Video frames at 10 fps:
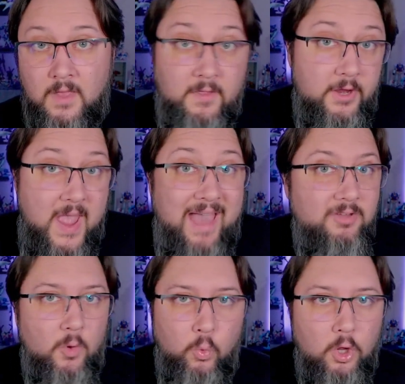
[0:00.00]
And there you have
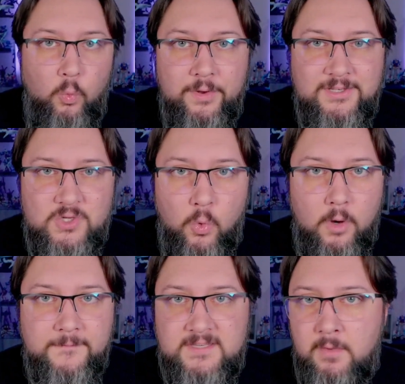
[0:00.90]
it, a whirlwind
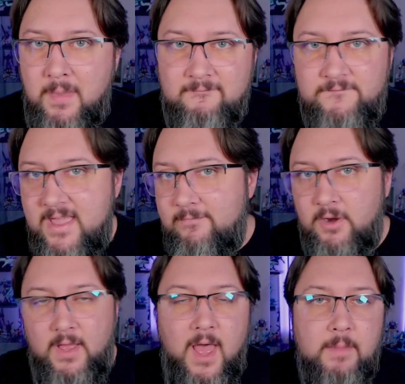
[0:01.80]
tour of some of my
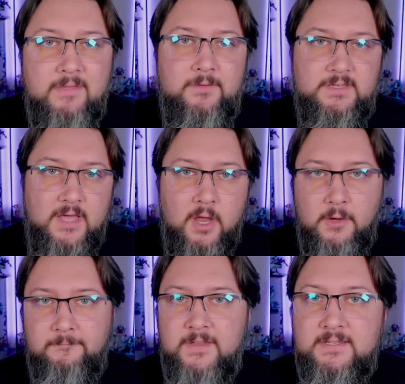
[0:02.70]
favorite hobby
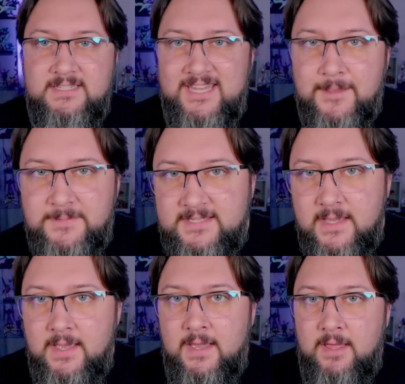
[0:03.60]
photography tips.